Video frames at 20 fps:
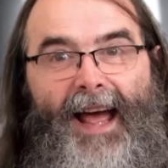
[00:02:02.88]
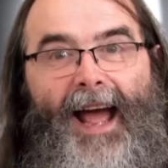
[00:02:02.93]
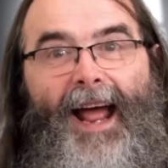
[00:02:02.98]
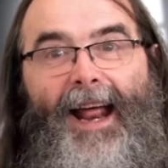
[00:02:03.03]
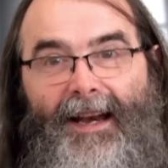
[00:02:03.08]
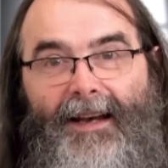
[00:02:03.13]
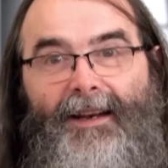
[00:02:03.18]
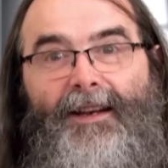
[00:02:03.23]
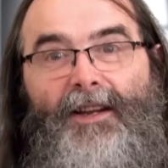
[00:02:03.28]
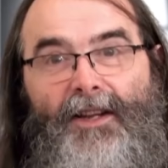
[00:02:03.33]

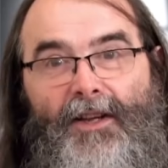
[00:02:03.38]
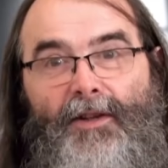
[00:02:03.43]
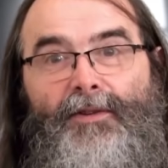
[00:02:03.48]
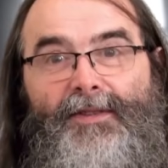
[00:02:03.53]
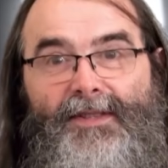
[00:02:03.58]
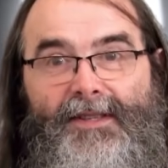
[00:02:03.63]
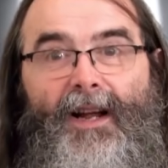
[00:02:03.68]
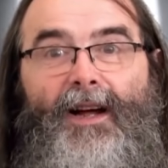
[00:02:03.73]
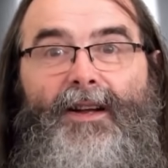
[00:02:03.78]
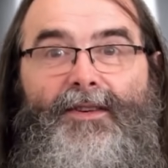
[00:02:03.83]
then you'll
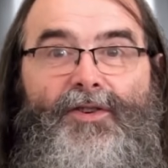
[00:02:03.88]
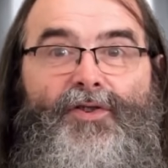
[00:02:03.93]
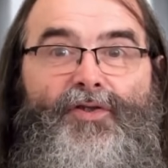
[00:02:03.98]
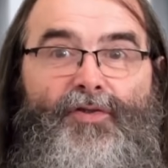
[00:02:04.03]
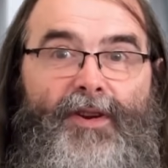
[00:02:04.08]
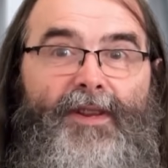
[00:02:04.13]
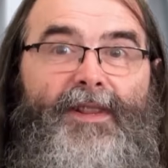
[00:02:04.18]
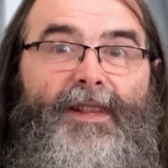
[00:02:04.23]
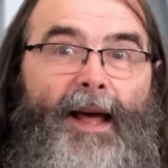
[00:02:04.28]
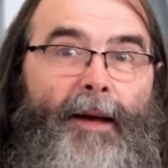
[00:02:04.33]
start to
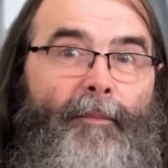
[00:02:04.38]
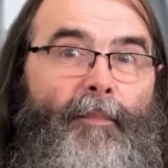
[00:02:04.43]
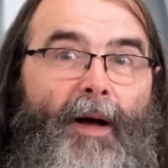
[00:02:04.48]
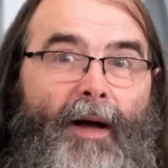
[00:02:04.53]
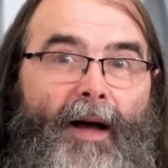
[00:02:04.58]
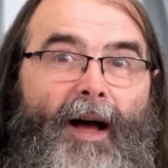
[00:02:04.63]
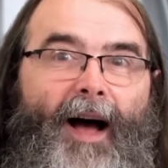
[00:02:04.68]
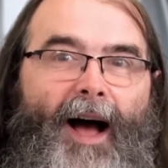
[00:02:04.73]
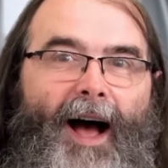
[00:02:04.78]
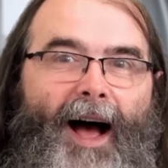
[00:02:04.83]
treat them
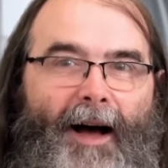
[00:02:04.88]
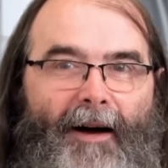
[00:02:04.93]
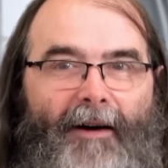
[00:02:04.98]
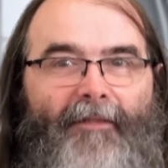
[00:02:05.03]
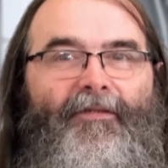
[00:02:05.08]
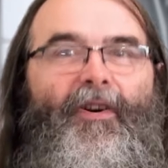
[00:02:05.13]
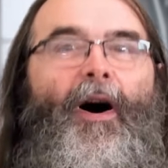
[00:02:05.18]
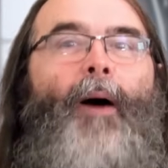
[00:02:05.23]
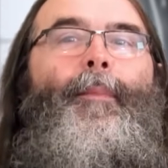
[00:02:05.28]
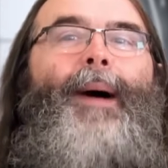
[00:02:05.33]

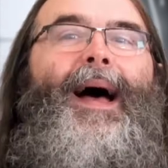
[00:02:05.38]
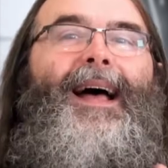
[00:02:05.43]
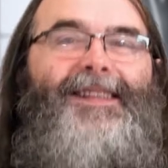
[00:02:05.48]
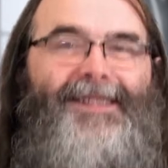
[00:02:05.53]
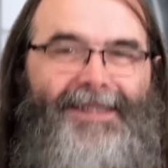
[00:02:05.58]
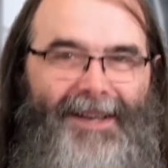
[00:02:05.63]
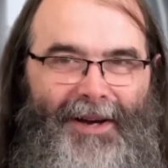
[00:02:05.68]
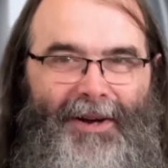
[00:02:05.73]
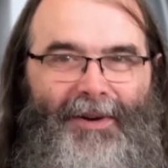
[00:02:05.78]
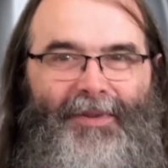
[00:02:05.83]
far
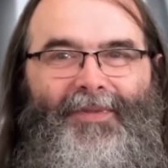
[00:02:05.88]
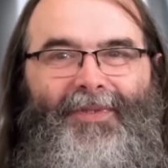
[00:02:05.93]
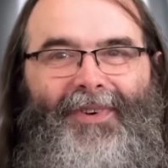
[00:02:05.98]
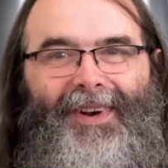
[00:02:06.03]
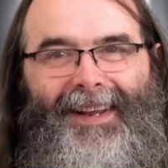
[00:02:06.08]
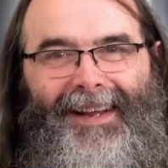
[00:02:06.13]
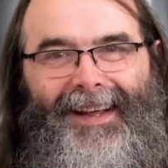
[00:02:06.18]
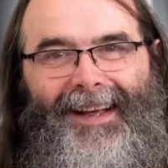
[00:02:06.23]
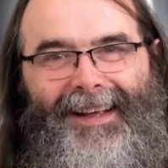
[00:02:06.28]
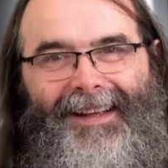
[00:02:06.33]
better,
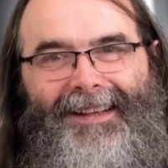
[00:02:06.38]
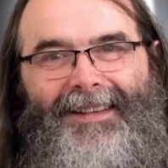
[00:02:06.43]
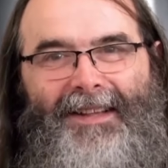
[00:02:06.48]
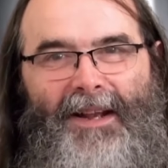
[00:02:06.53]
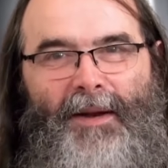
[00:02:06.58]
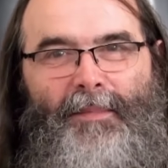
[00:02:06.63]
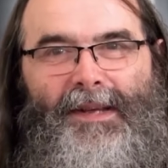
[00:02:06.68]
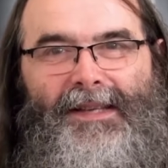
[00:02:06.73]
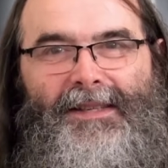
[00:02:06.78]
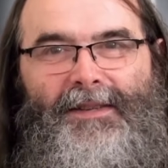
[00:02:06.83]
hopefully,
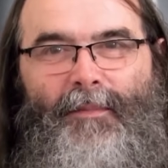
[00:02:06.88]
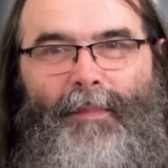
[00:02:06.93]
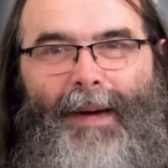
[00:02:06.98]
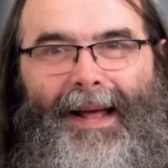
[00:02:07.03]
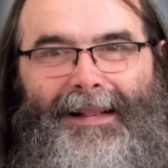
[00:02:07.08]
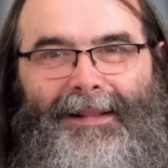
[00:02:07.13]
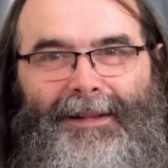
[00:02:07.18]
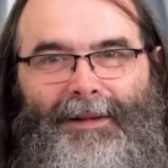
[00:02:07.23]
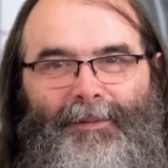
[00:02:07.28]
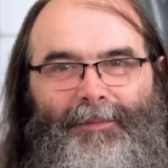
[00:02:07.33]
than a piece of
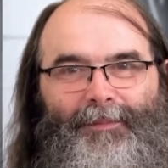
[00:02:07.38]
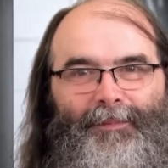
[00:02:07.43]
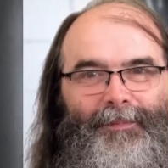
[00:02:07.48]
metal.